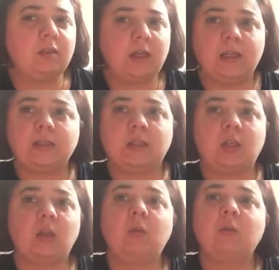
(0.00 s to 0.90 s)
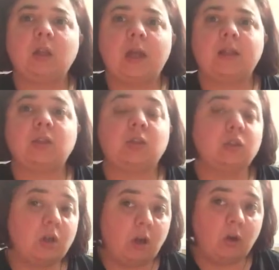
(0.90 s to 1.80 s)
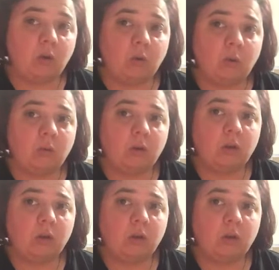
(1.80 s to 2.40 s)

things that you would like to know,